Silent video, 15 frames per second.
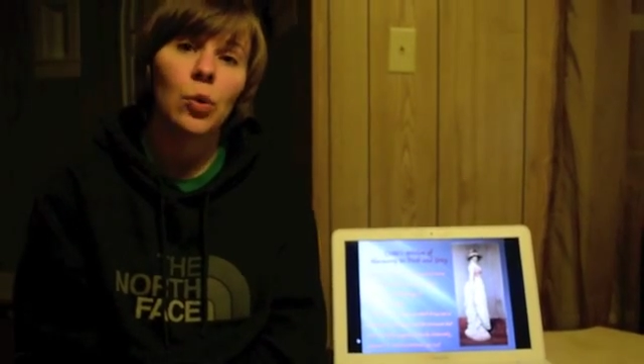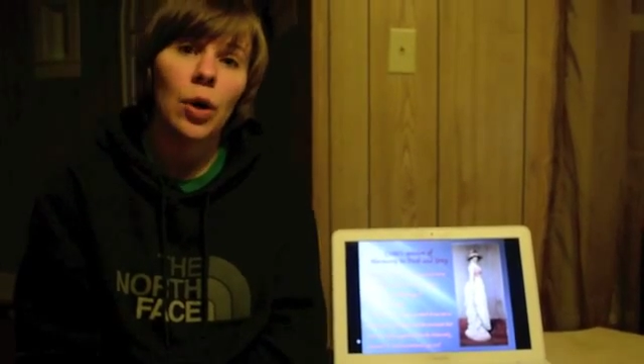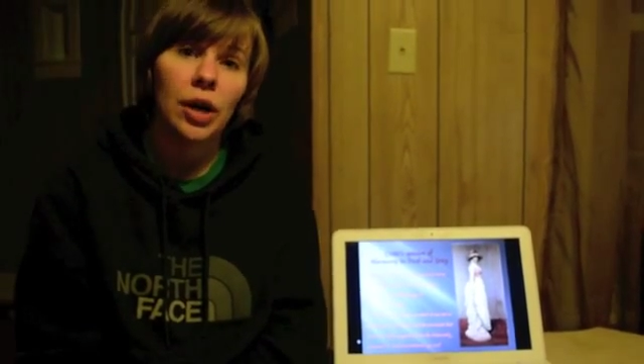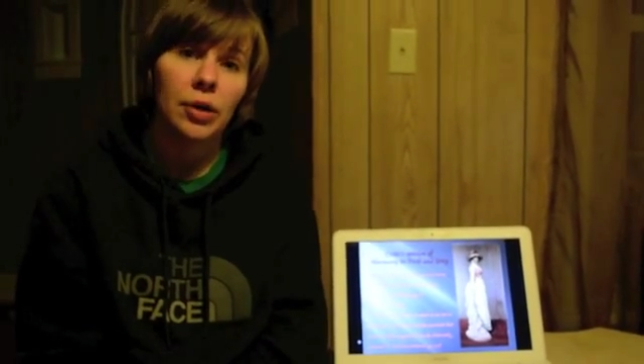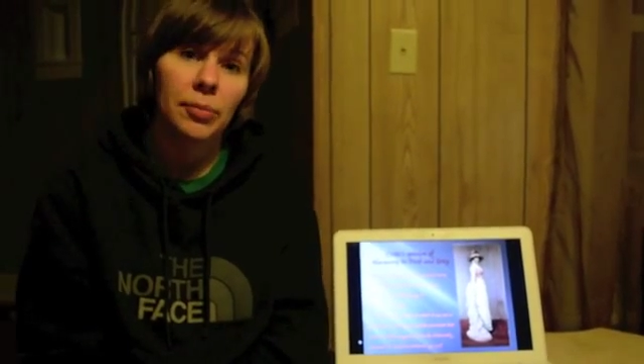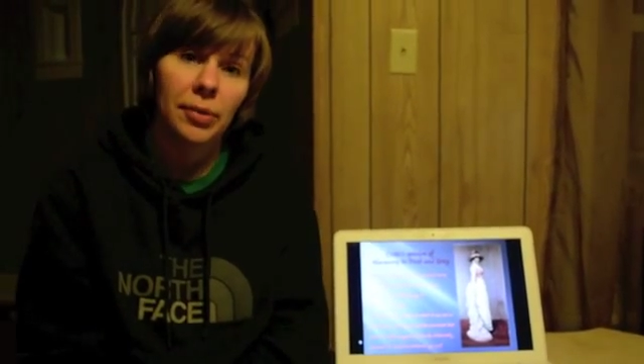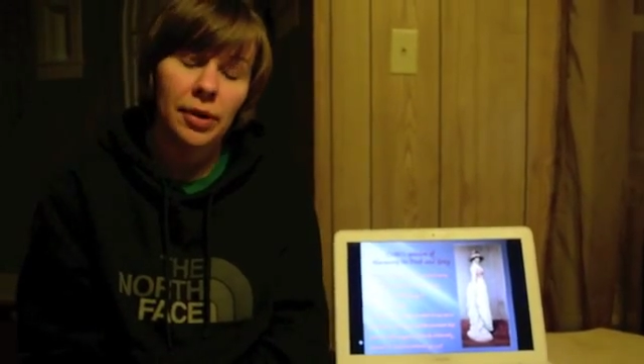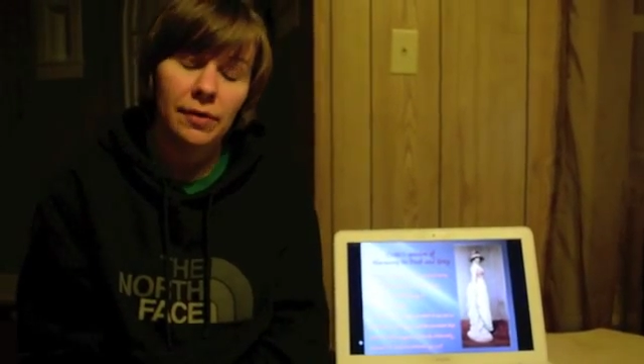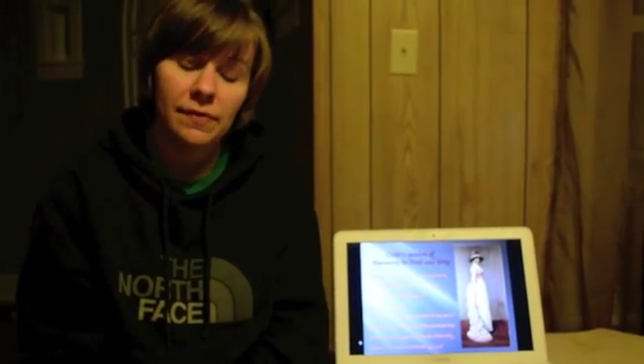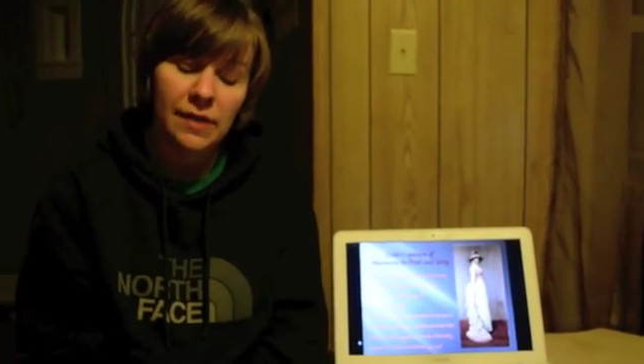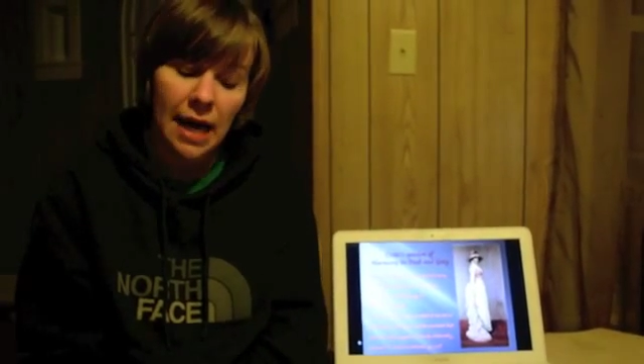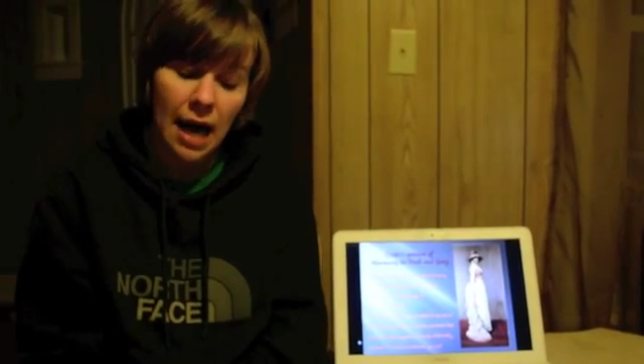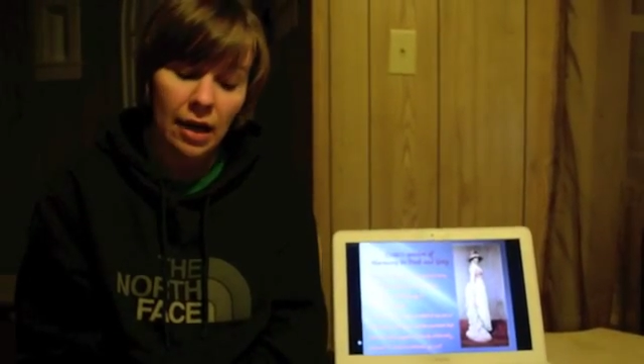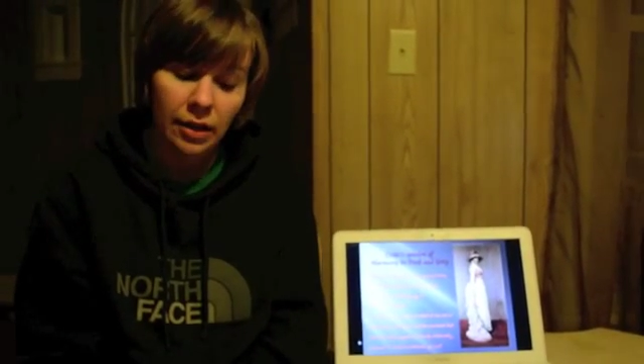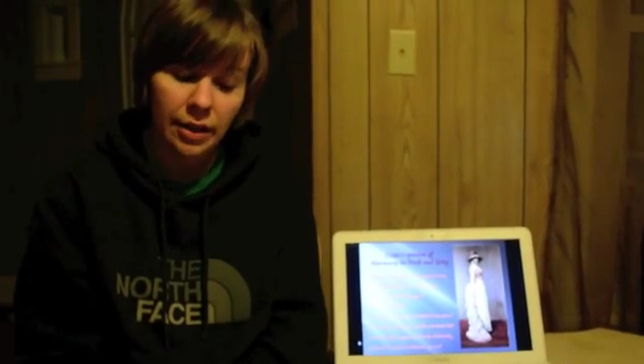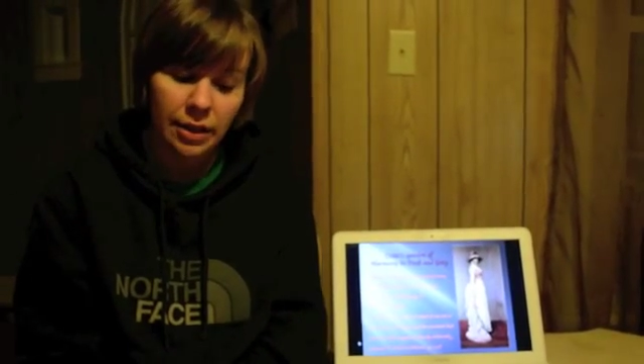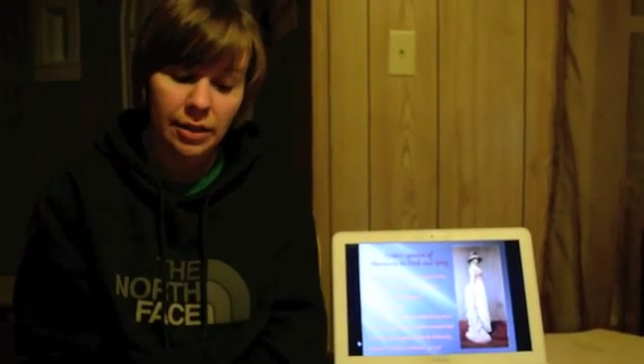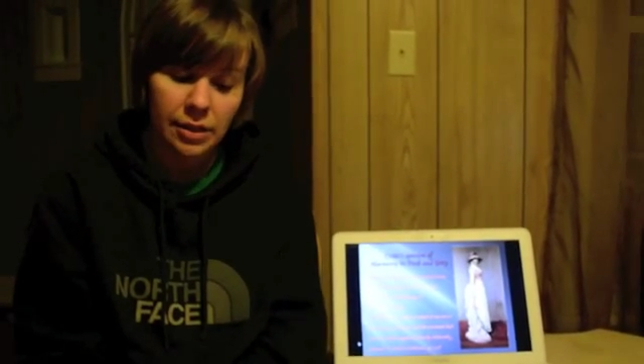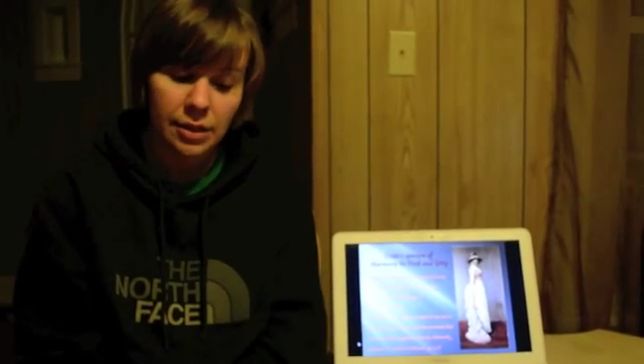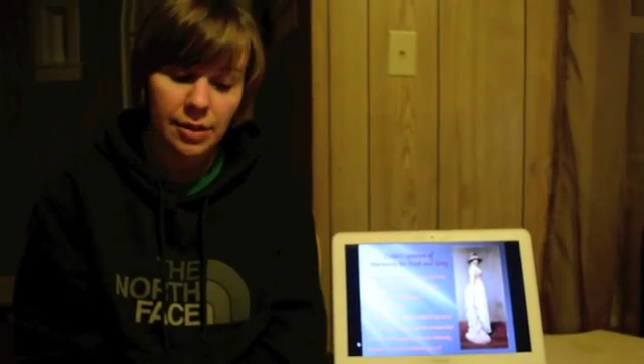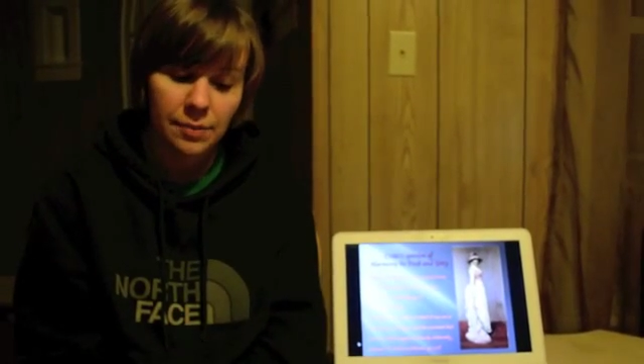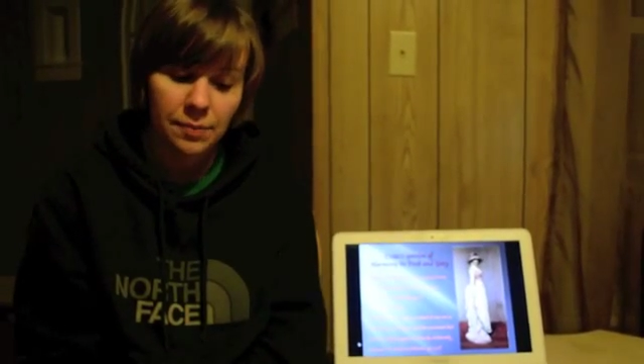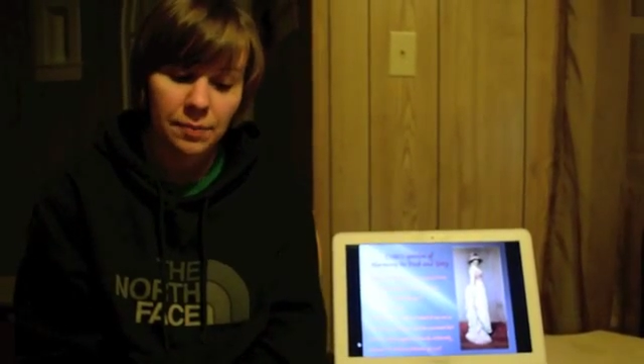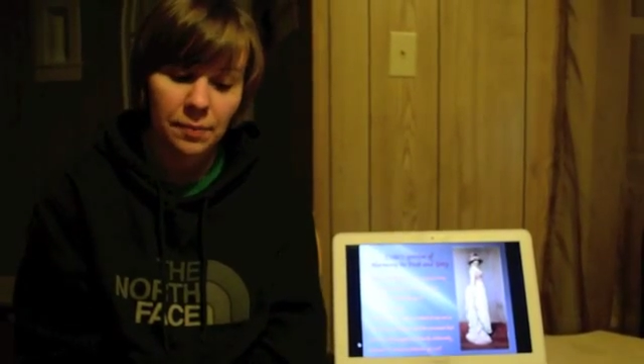quite a bit of talent.